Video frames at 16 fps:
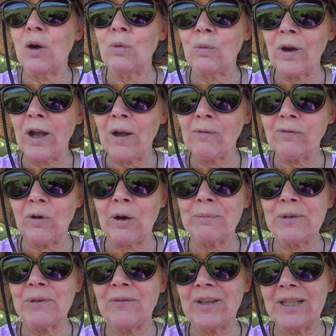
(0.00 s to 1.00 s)

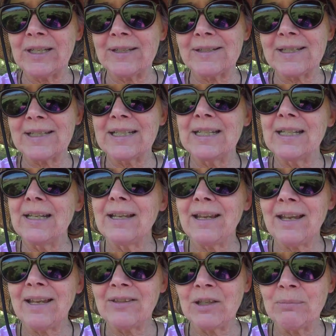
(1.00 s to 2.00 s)
well-formed fetus
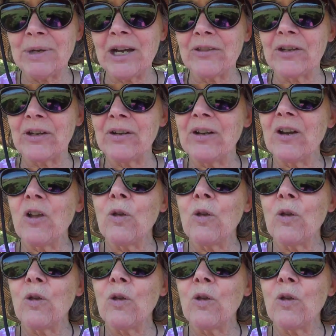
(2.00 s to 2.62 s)
in the mother,